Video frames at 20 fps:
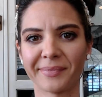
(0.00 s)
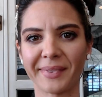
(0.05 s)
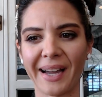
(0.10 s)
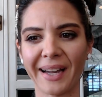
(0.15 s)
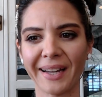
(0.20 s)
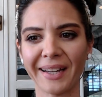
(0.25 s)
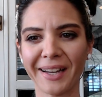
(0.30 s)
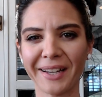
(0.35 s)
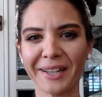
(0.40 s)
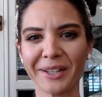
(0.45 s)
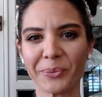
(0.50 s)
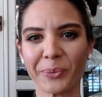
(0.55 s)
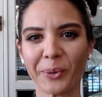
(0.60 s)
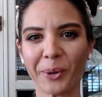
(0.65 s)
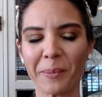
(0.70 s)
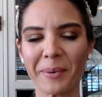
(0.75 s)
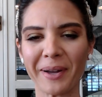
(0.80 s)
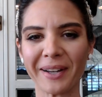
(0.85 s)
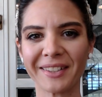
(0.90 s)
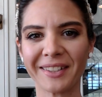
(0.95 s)
guys welcome
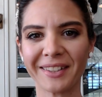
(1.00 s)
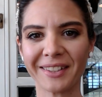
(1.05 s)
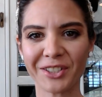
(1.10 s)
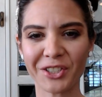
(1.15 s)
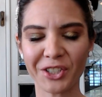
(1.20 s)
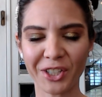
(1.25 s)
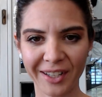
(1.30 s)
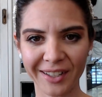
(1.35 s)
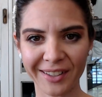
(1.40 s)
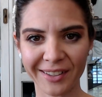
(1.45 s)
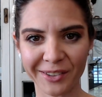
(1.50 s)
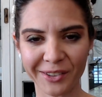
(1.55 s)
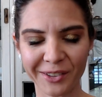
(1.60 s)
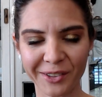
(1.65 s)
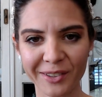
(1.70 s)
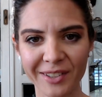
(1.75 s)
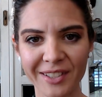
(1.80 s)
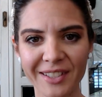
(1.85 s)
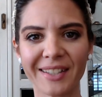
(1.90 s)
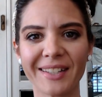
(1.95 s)
back to the
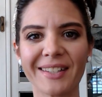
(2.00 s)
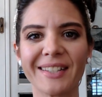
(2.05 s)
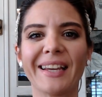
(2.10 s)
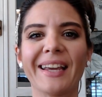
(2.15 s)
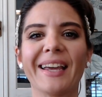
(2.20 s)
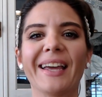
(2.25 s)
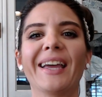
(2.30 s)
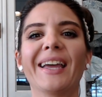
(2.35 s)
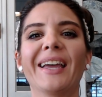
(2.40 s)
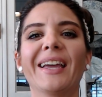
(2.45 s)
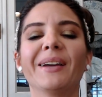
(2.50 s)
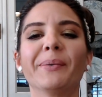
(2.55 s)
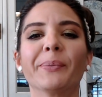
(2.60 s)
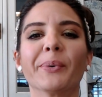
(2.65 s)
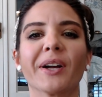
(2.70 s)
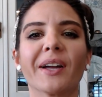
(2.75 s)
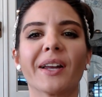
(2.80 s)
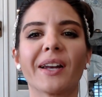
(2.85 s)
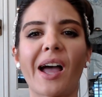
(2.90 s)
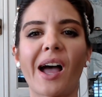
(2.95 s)
channel today we're
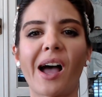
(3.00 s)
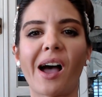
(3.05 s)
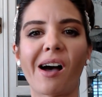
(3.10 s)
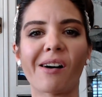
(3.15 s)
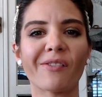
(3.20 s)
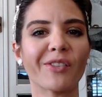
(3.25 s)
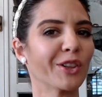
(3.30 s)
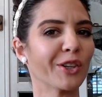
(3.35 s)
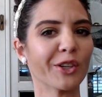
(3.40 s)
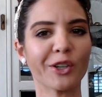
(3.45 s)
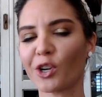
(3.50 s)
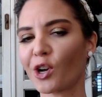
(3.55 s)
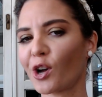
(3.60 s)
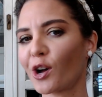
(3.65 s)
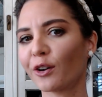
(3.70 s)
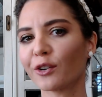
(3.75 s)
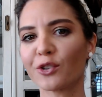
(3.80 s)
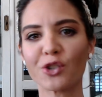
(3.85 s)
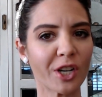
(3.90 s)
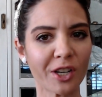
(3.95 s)
gonna have a
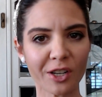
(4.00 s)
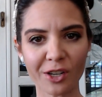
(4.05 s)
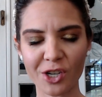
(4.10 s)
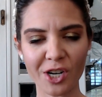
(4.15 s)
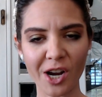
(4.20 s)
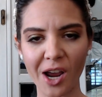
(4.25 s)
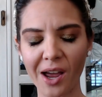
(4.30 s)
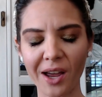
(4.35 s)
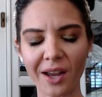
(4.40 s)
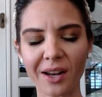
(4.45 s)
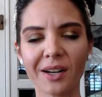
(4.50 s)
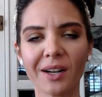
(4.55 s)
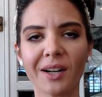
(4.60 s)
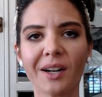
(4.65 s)
little chit chat